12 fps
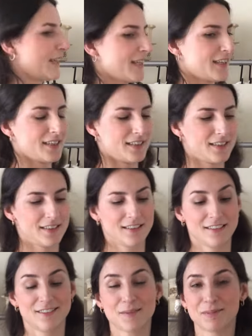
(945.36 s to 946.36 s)
a
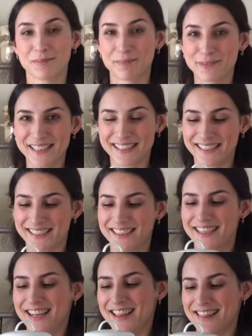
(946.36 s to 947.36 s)
double boiler
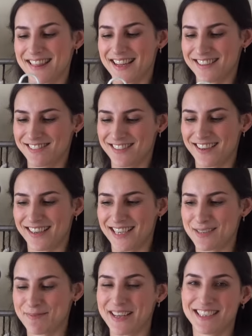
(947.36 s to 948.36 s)
that
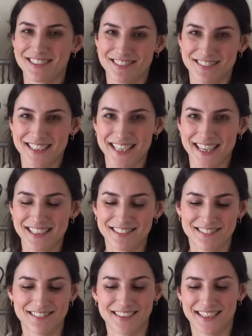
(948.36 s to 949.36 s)
I managed to
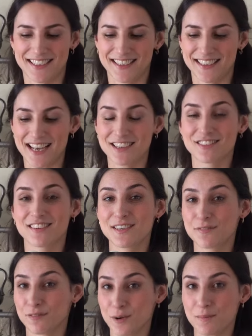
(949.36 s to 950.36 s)
get
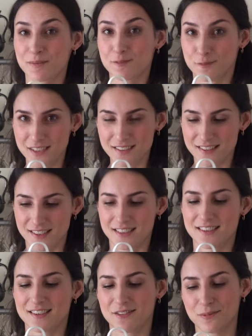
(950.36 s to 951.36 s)
actually from
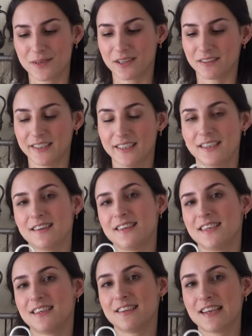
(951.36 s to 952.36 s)
Vinted as well,
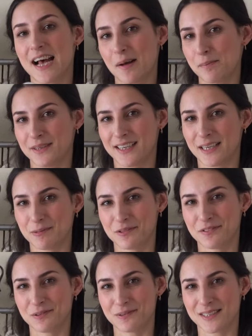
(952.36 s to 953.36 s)
the app that I
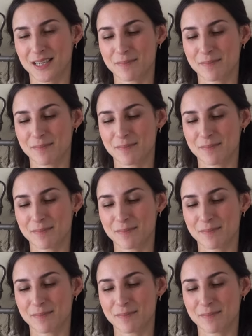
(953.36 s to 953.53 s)
was talking